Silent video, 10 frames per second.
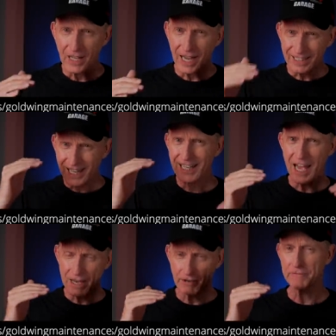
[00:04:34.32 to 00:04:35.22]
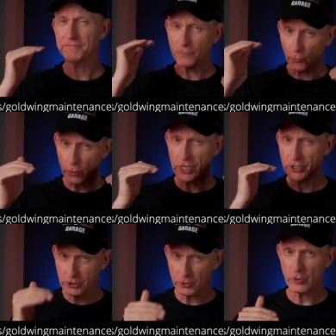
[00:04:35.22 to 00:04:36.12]
I kind of have a 40
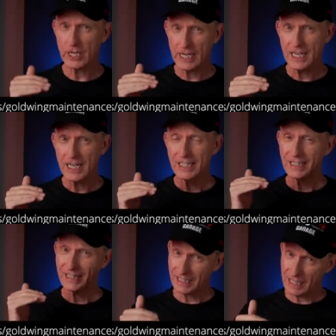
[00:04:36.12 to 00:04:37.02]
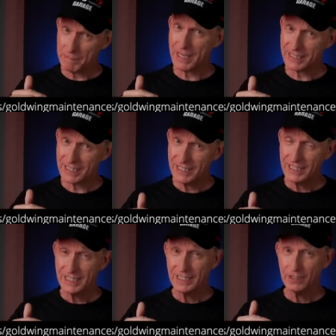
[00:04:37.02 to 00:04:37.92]
degree limit.
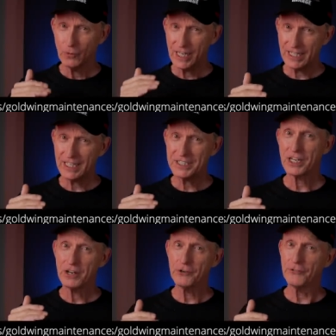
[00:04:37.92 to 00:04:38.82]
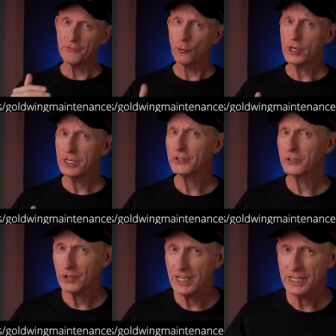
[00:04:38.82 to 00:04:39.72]
When it gets under 40
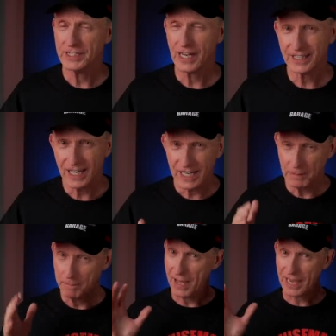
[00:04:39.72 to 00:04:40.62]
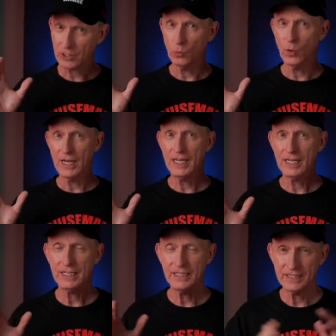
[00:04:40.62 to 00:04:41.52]
degrees, I kind of back
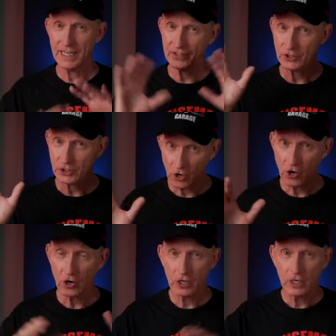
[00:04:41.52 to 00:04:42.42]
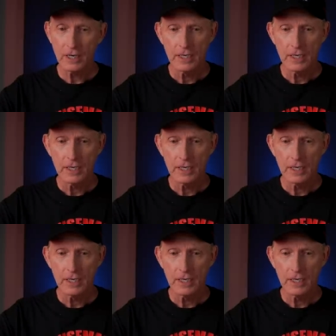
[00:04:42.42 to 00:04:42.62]
away and take the car.